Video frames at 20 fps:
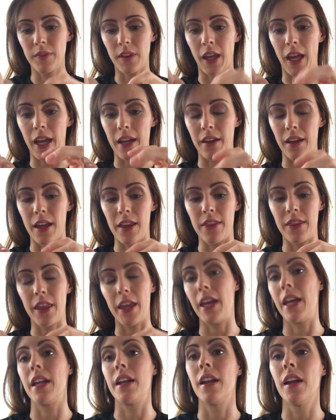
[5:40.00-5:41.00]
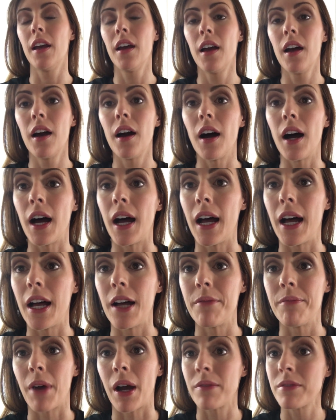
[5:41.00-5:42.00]
Okay, and then
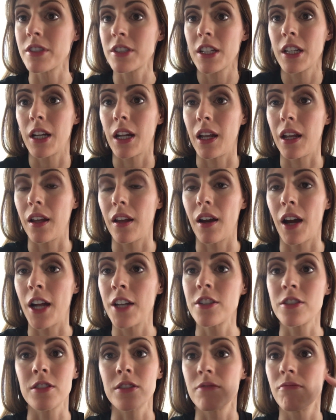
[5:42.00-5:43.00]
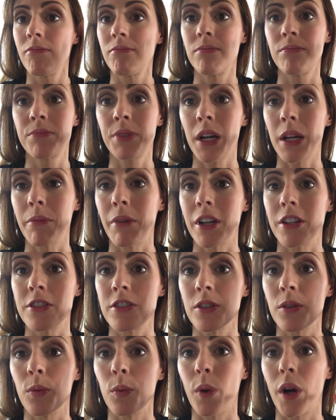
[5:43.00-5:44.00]
I just pretty much
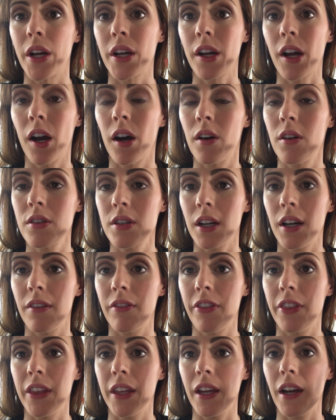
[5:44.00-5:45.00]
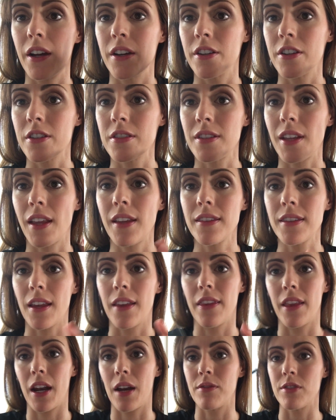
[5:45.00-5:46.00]
do one coat of the UnderSense,
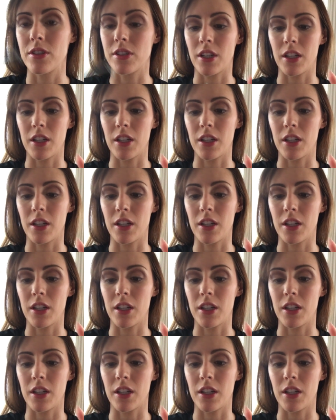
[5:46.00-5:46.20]
and then I